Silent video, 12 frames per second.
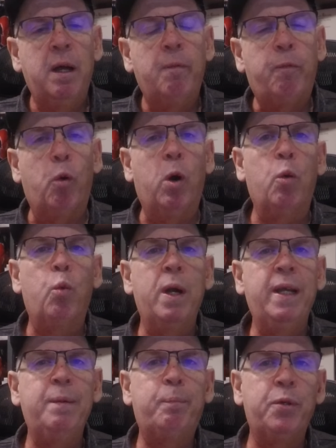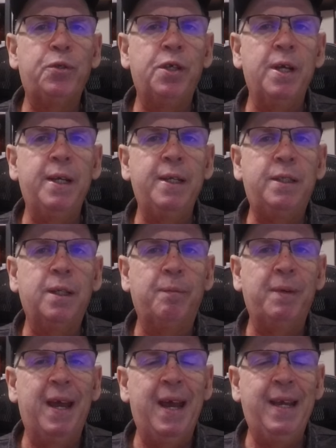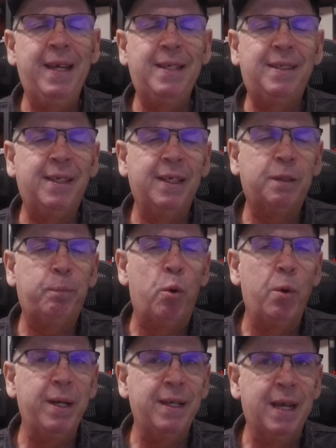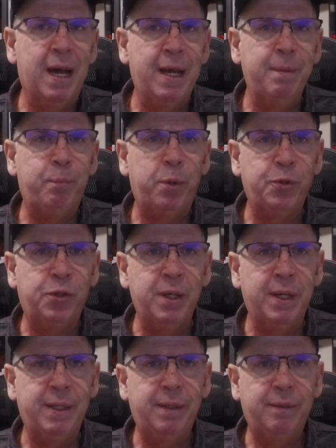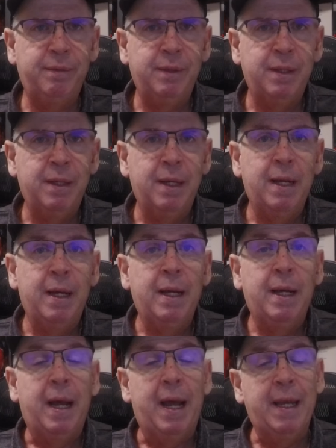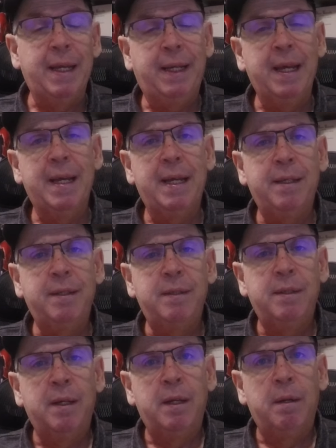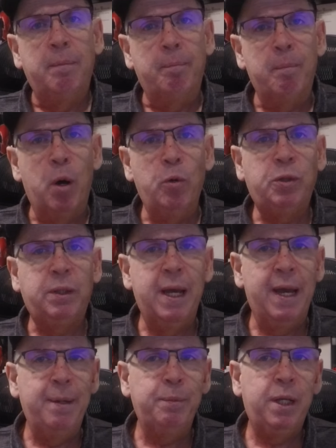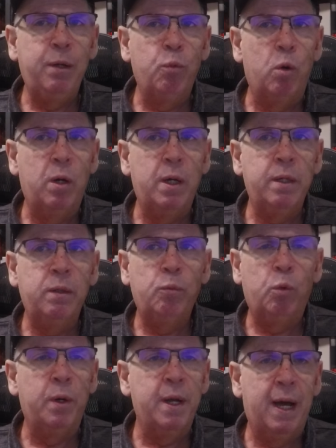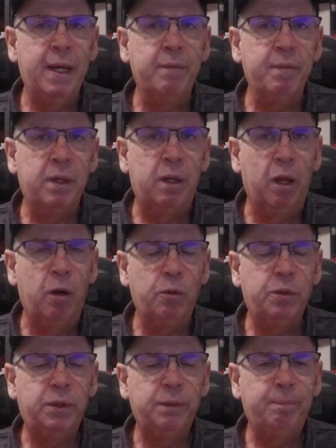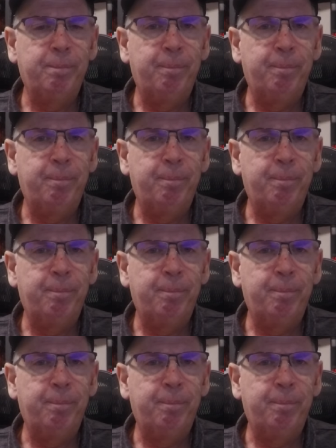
for a winning percentage of 86.9%. And again, most games he won were not even close.